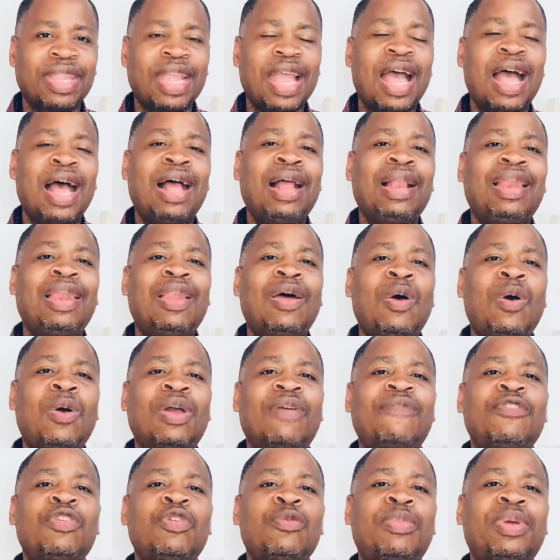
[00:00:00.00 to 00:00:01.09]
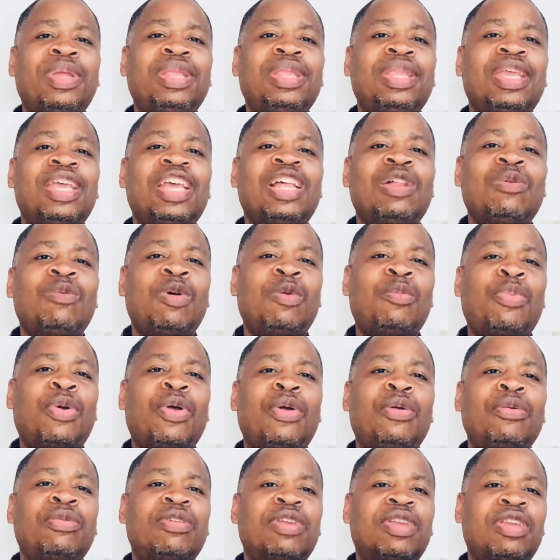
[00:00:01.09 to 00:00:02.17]
How long have you been dealing with
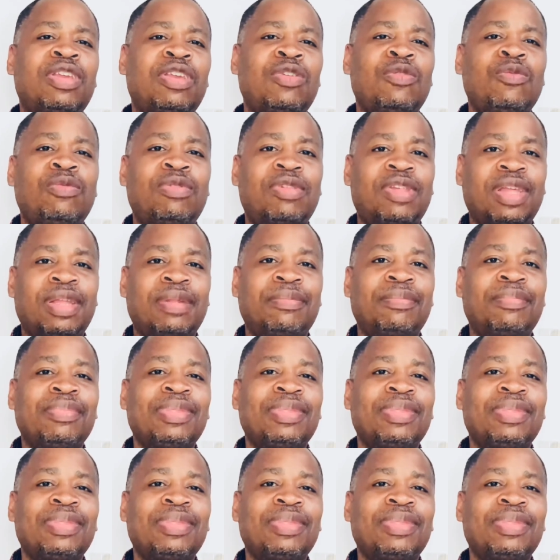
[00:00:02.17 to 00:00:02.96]
persecution?